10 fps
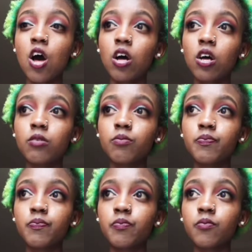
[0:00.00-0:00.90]
um,
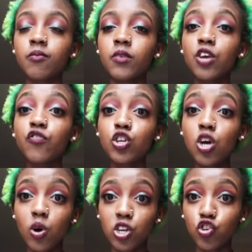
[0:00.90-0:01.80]
if you don't
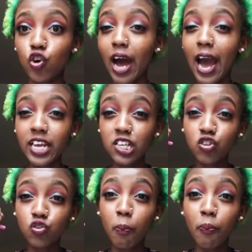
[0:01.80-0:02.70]
want your eyes
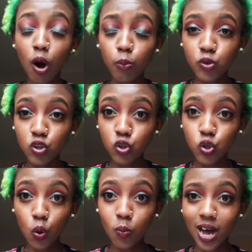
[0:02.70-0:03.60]
to pop
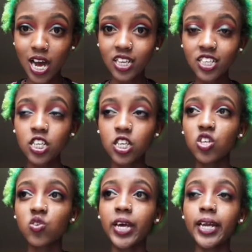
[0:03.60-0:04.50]
so much,
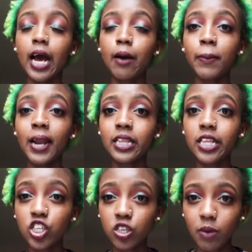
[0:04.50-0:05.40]
you can apply the
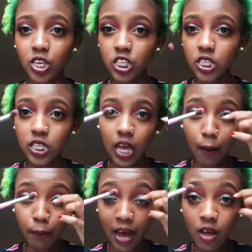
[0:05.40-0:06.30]
shimmer shades
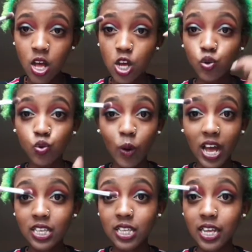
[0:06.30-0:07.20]
upper
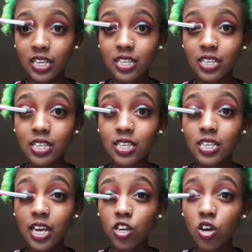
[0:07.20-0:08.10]
towards the
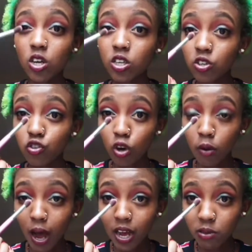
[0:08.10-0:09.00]
tear
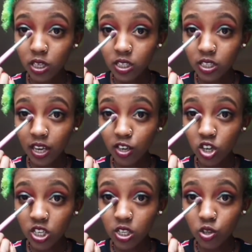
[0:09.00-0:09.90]
drop up uh, tear
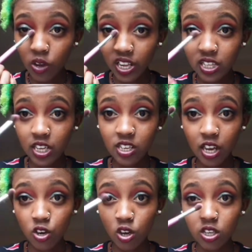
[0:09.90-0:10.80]
dot towards the tear
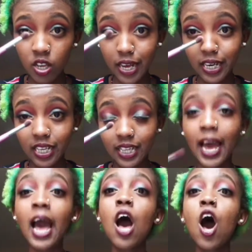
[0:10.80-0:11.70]
dot heading
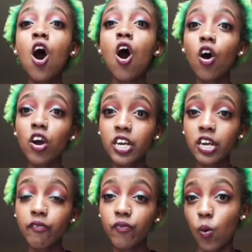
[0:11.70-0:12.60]
there or
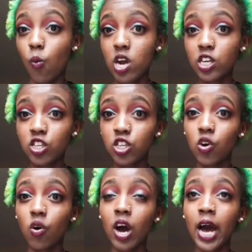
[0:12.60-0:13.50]
if you want
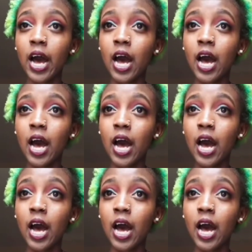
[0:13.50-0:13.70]
your